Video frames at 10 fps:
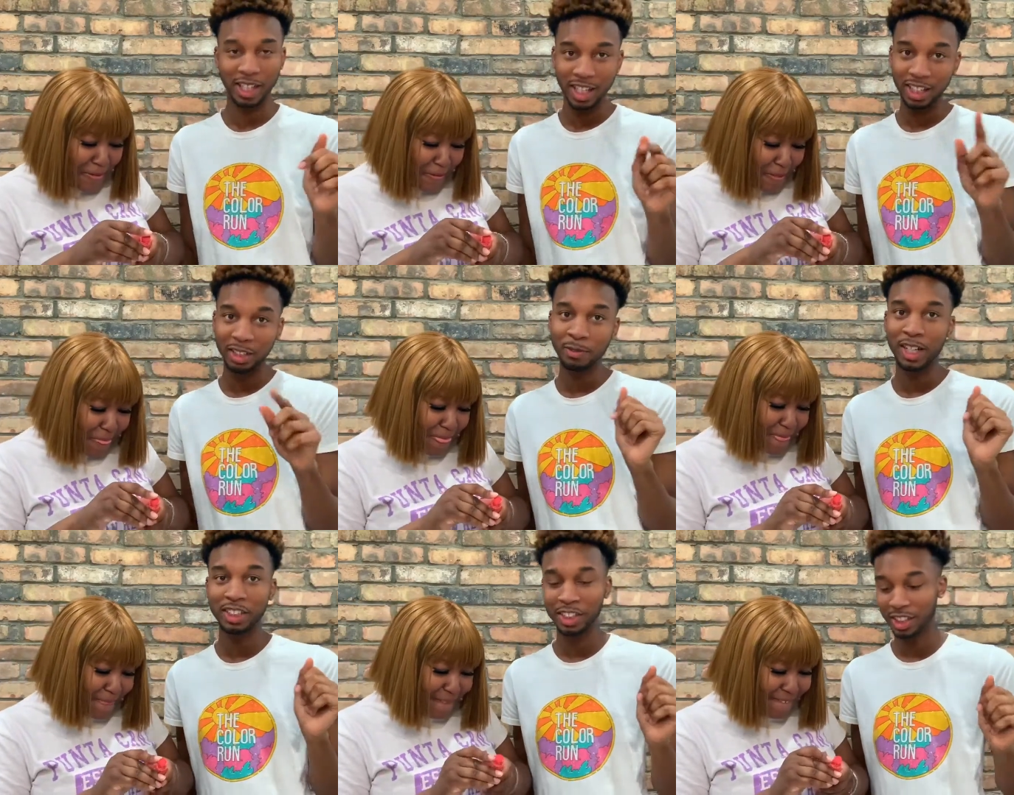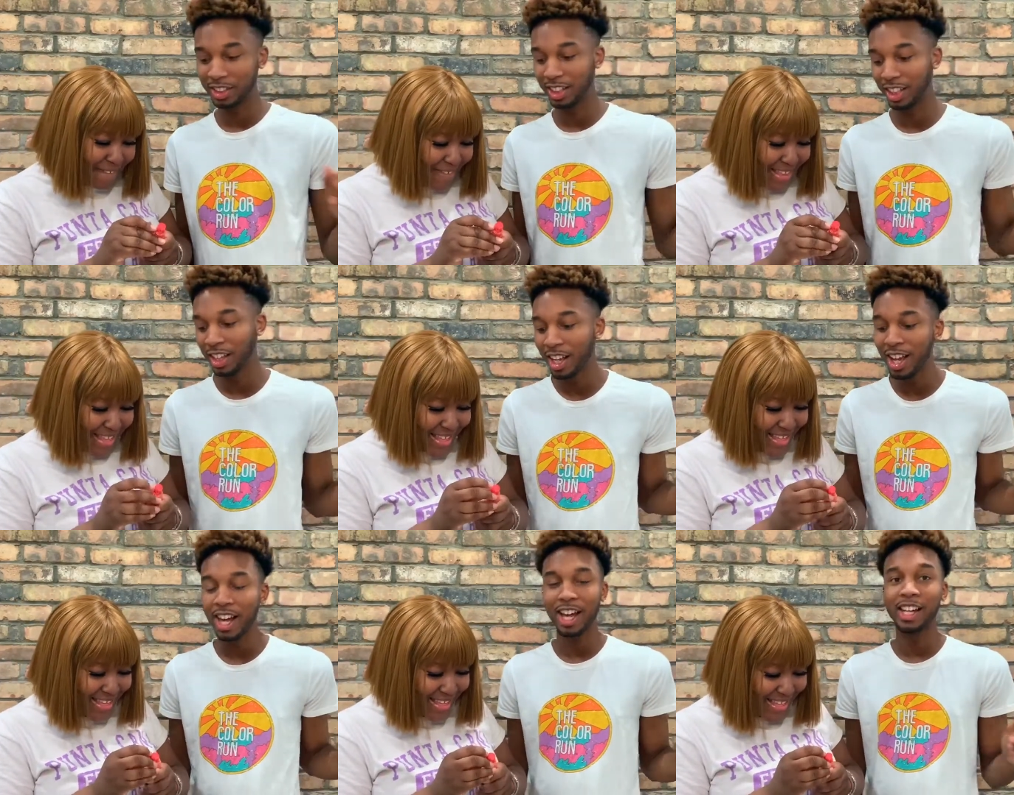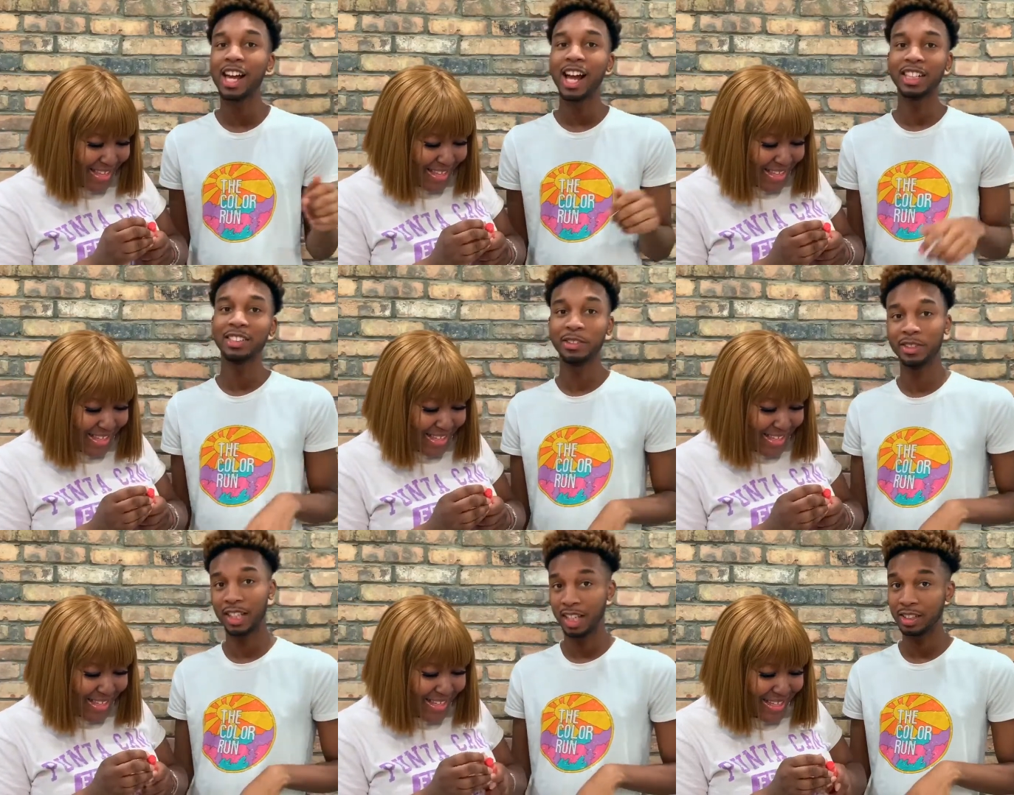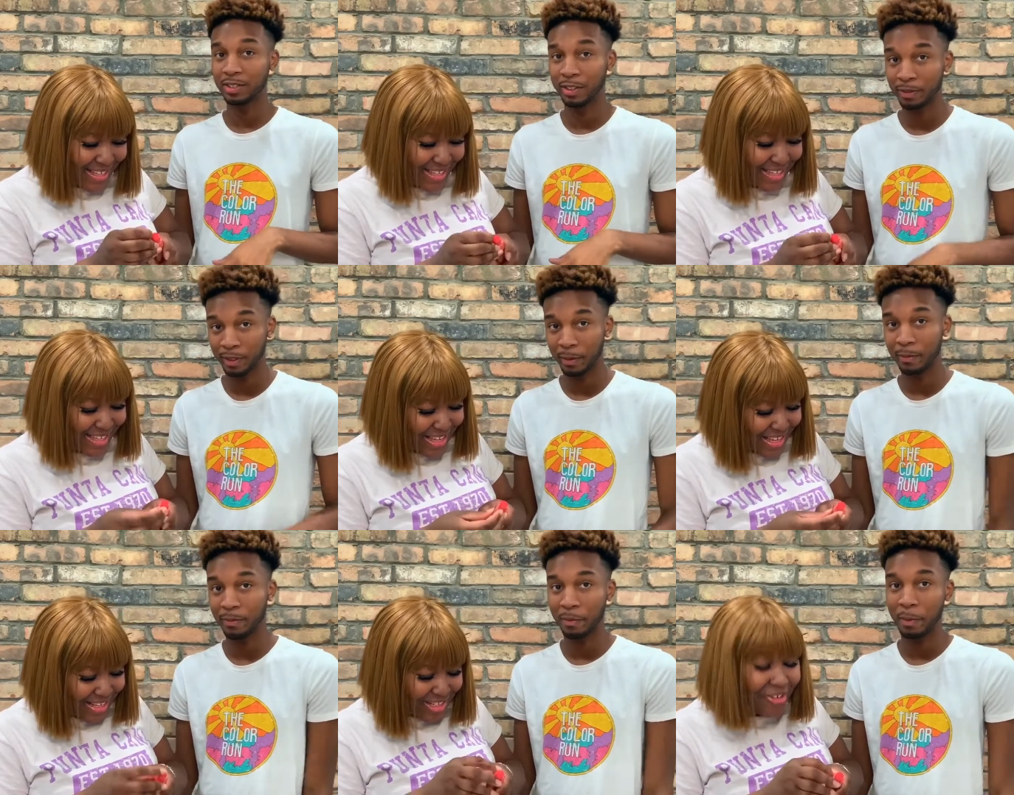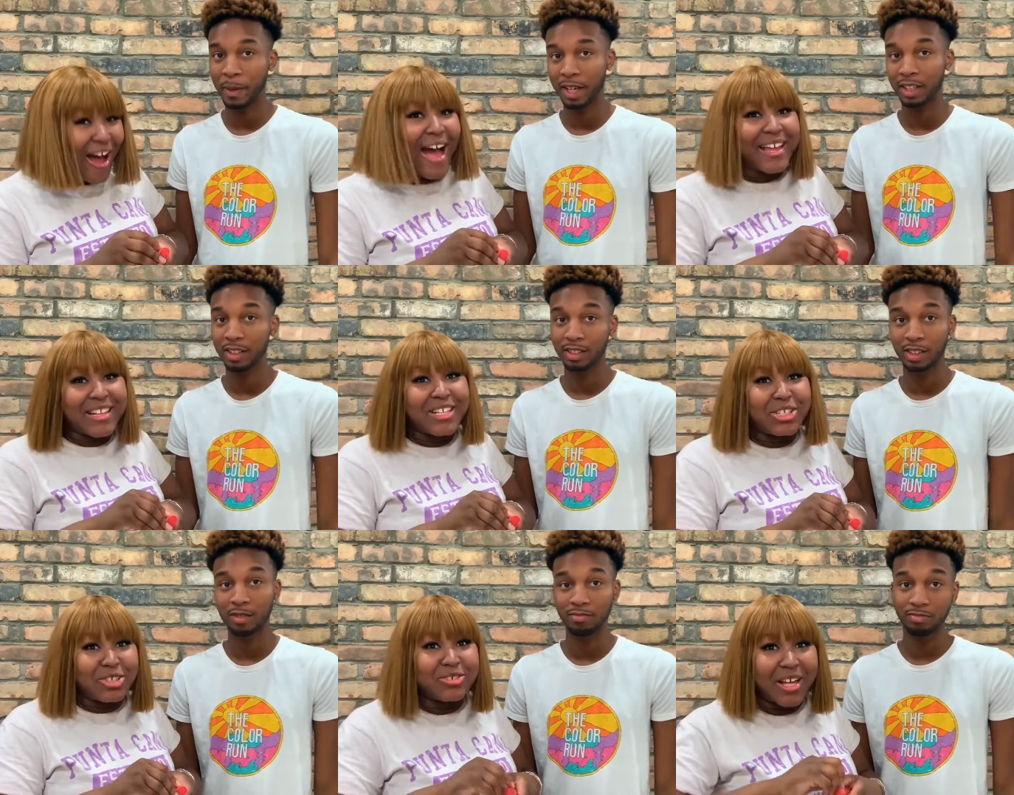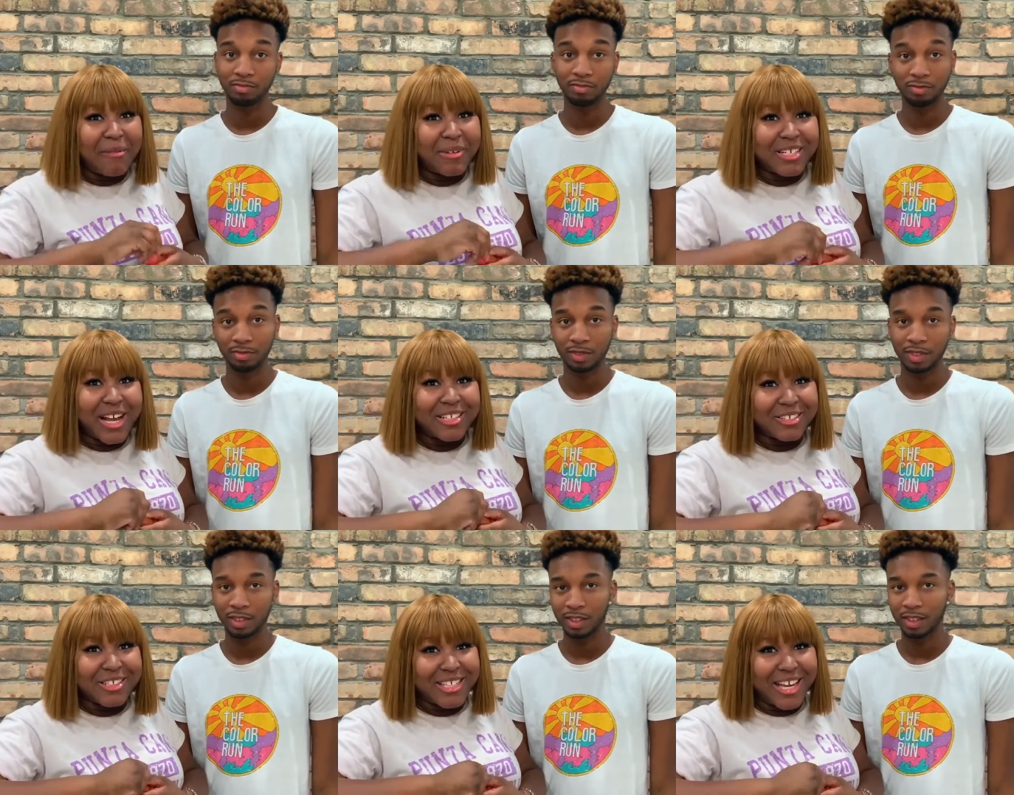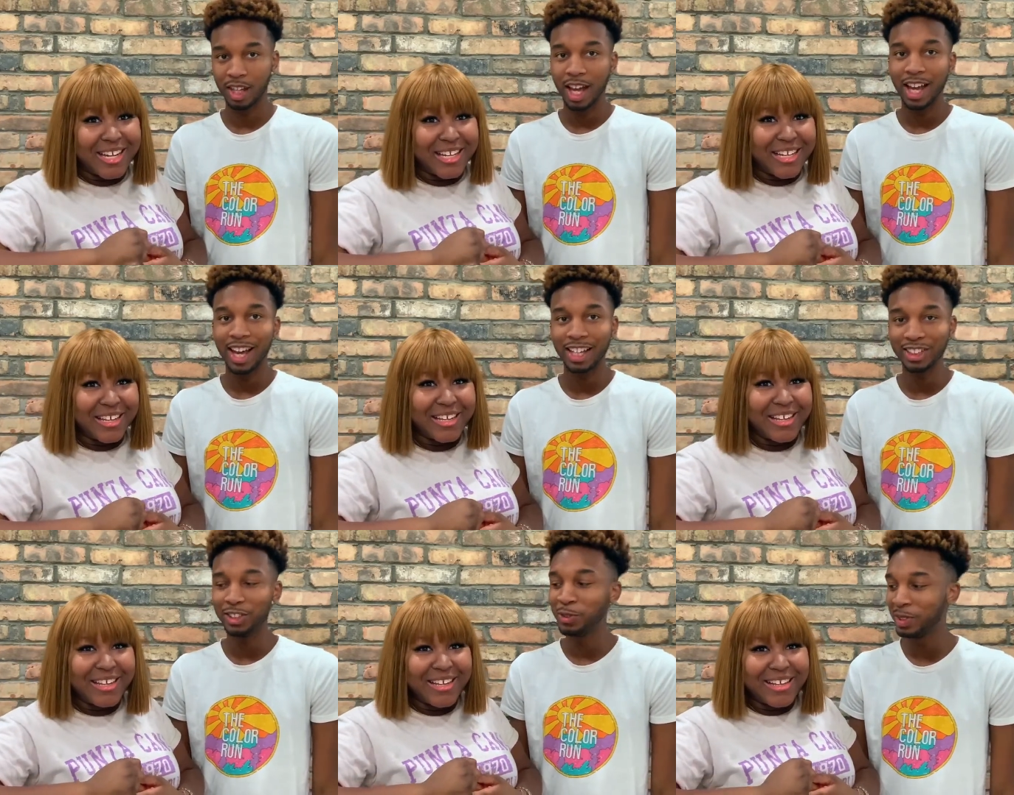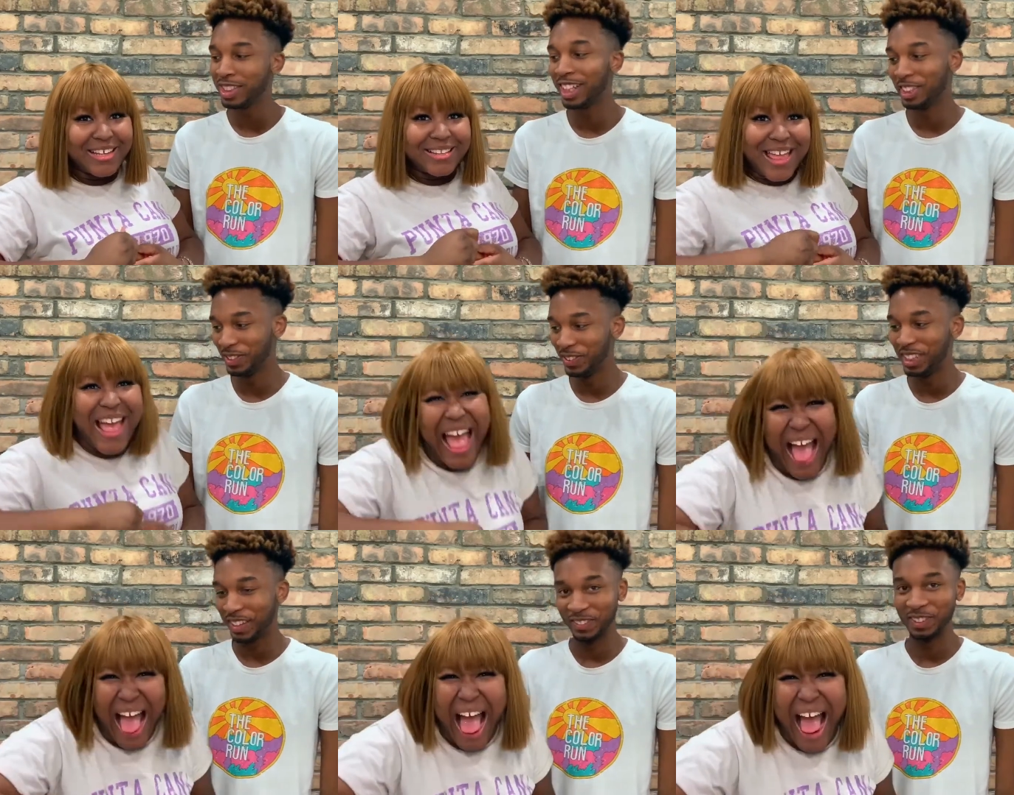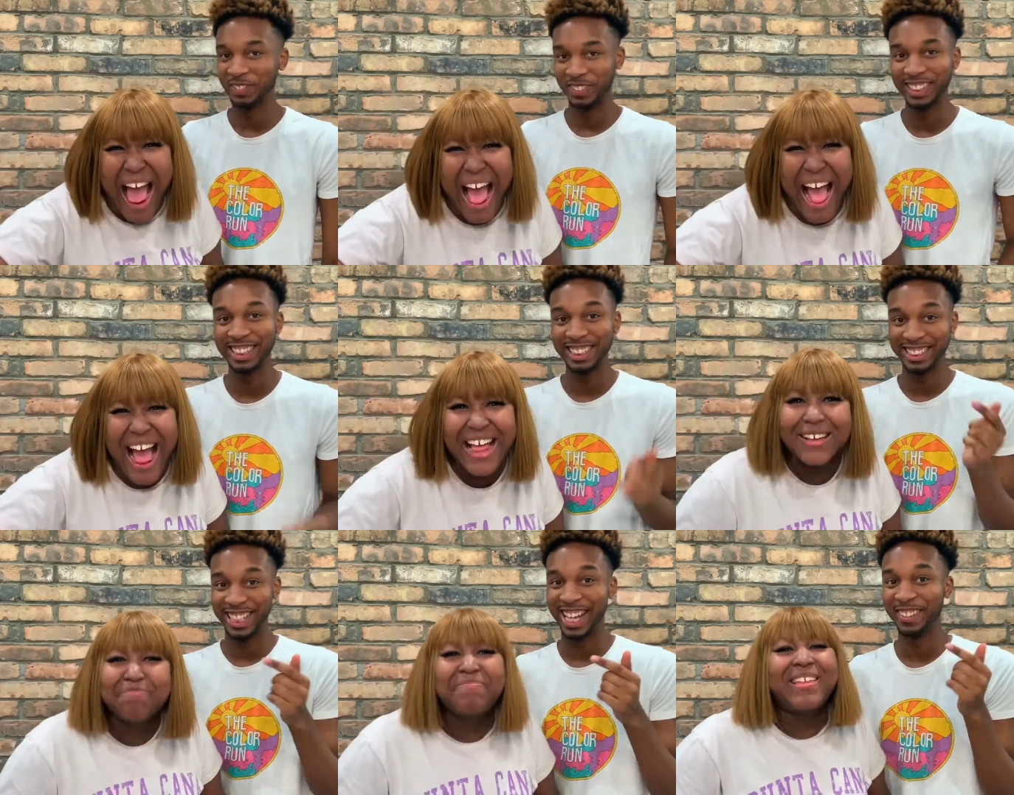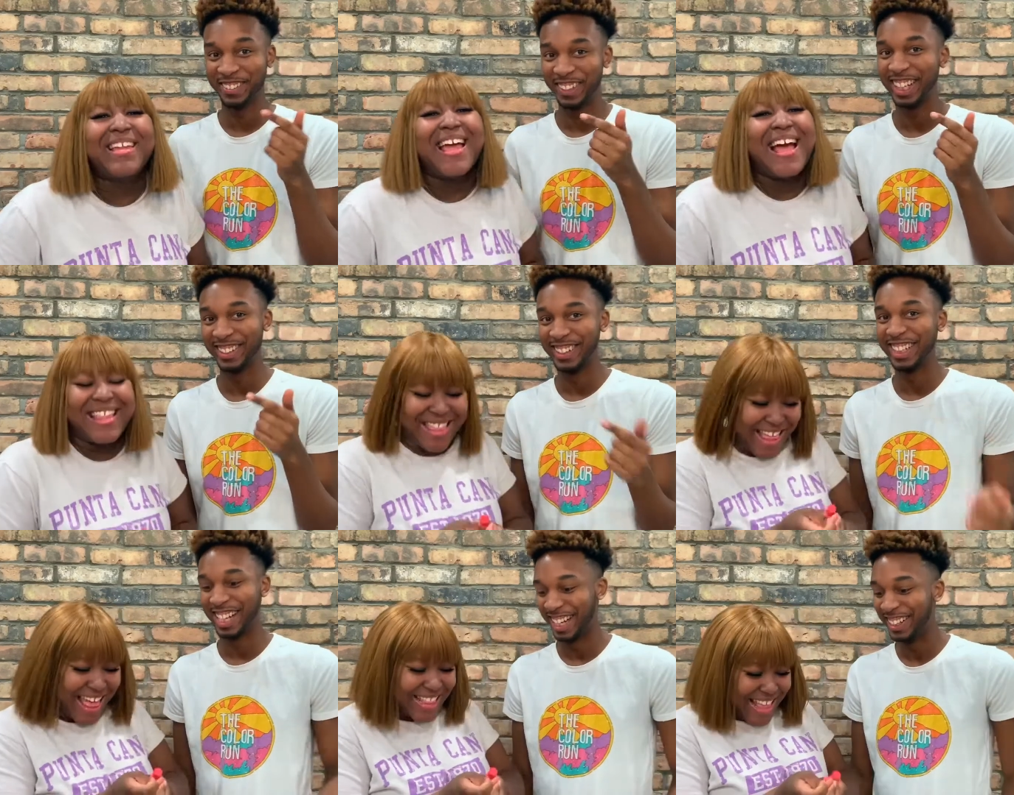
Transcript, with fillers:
Speaker 1: Kennedy's fried chicken today. And I actually used the hot sauce for the. For so the
Speaker 2: I get to so. choose how much hot sauce you gotta eat.
Speaker 1: You said two tablespoons. She's dead playing right now.